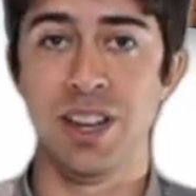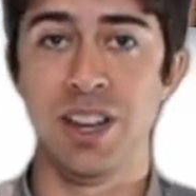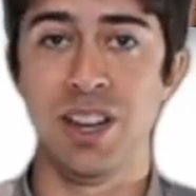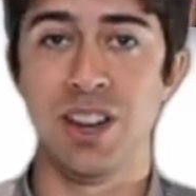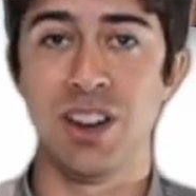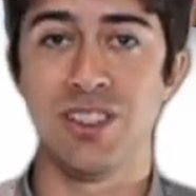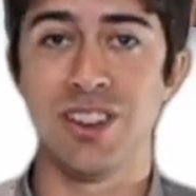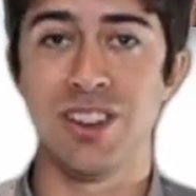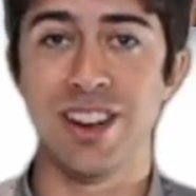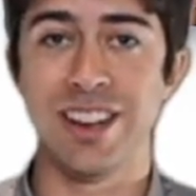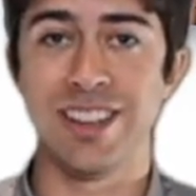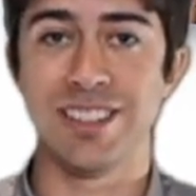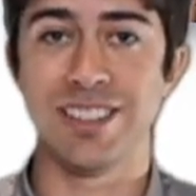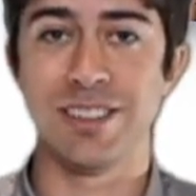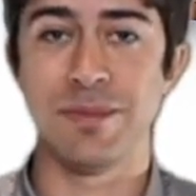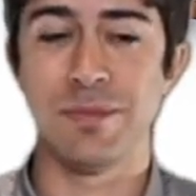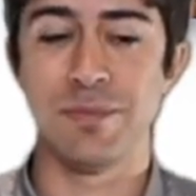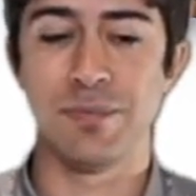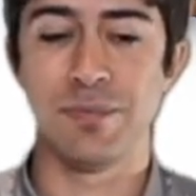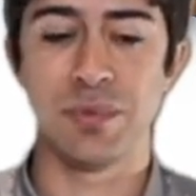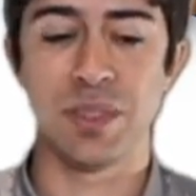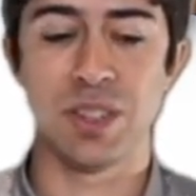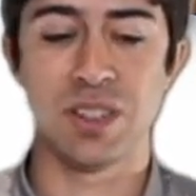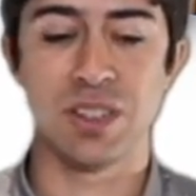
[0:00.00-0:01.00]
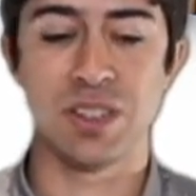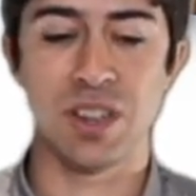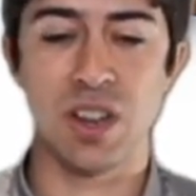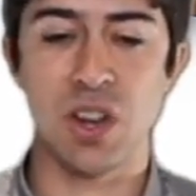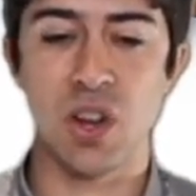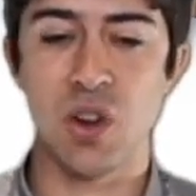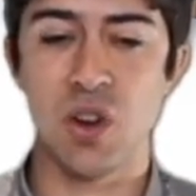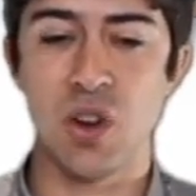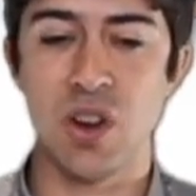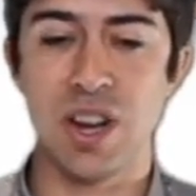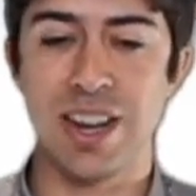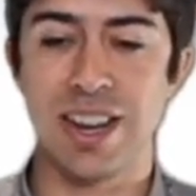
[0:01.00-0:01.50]
All right,
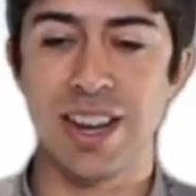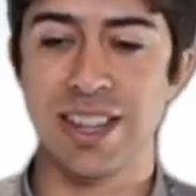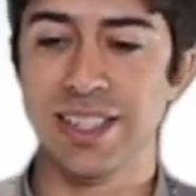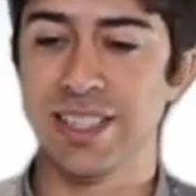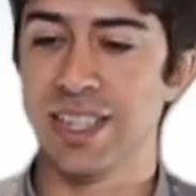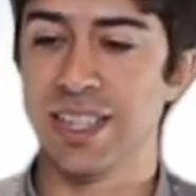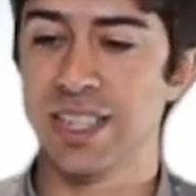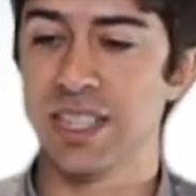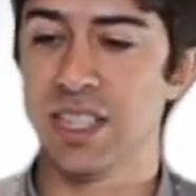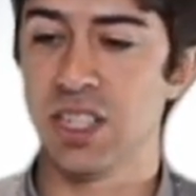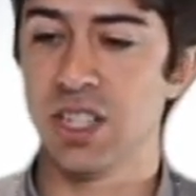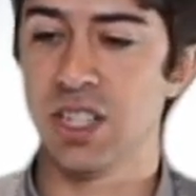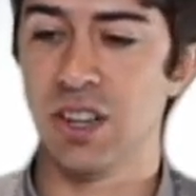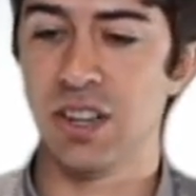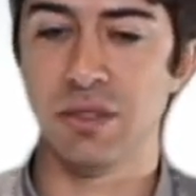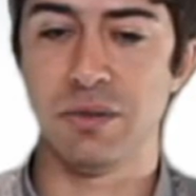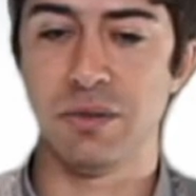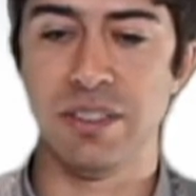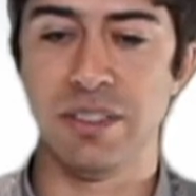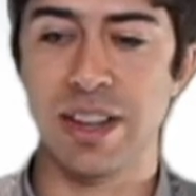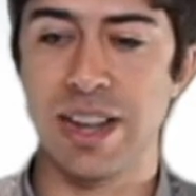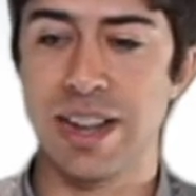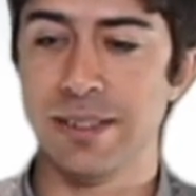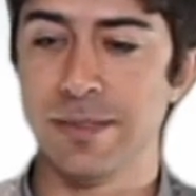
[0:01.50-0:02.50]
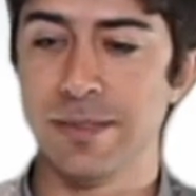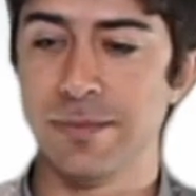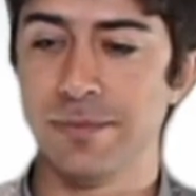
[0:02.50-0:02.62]
so let's get started with that.